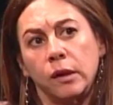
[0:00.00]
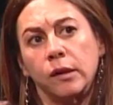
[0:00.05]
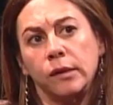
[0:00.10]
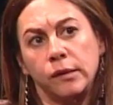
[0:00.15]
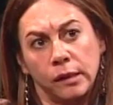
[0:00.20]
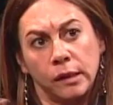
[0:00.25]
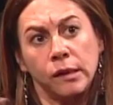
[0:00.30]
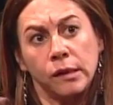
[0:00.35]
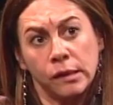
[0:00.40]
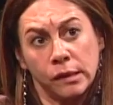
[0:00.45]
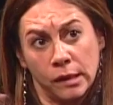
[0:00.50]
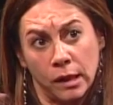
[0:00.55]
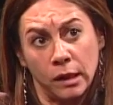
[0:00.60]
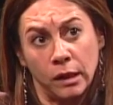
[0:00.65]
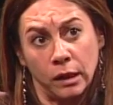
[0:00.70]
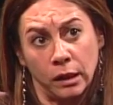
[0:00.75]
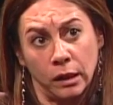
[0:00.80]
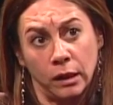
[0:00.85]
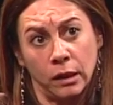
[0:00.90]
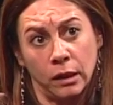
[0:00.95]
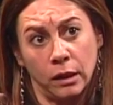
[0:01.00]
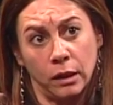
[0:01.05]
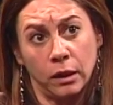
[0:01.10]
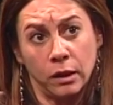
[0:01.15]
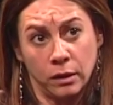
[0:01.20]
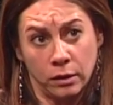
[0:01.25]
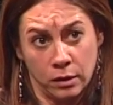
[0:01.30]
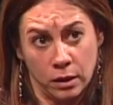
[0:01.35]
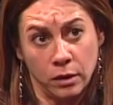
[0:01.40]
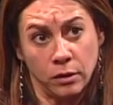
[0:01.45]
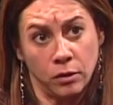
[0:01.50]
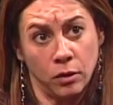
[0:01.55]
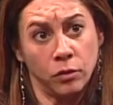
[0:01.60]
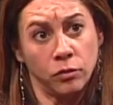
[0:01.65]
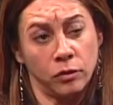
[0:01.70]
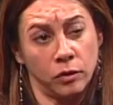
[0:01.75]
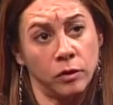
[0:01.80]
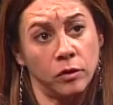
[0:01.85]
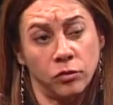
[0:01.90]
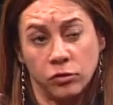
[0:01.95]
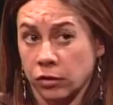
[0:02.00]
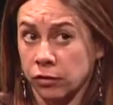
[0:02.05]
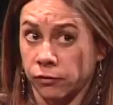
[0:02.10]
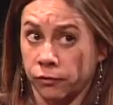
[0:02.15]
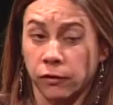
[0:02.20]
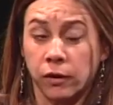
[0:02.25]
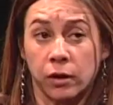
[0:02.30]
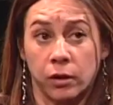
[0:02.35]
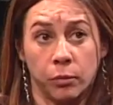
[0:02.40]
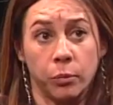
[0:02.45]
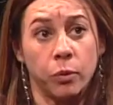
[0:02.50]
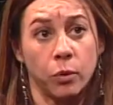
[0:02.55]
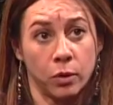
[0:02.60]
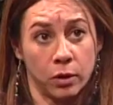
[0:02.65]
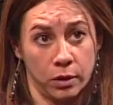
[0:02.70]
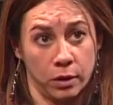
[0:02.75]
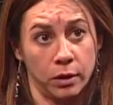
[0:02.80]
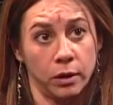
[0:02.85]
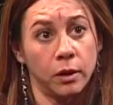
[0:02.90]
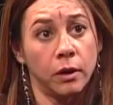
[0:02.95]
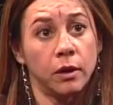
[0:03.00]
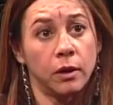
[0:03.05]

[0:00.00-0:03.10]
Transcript: Set and setting and dosage is very important.